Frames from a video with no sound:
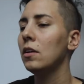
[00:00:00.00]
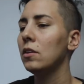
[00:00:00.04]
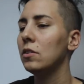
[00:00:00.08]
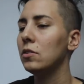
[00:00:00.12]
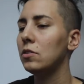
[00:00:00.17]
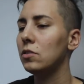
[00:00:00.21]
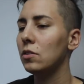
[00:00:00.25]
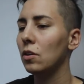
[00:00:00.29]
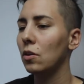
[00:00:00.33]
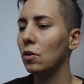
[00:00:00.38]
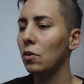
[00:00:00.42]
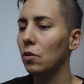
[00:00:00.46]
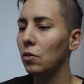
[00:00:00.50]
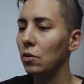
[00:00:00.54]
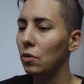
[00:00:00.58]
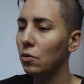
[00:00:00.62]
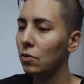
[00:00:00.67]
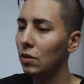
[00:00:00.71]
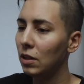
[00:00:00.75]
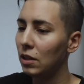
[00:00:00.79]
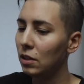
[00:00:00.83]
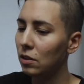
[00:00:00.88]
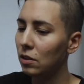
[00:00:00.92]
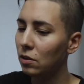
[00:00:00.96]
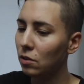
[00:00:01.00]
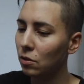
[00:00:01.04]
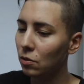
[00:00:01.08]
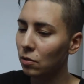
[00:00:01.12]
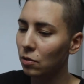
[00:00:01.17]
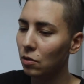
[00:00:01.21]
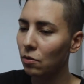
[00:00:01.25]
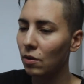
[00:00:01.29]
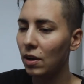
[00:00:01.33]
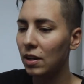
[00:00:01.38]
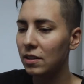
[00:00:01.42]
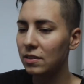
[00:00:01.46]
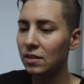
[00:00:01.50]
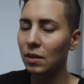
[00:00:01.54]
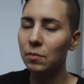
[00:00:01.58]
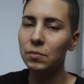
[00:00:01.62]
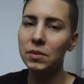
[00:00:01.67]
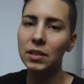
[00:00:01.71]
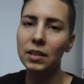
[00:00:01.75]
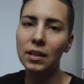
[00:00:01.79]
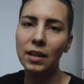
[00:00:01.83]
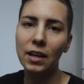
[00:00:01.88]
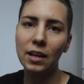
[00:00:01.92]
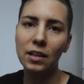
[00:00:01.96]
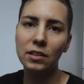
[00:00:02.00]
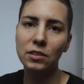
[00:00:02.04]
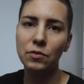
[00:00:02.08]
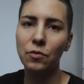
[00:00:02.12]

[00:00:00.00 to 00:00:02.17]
So you need to create something else,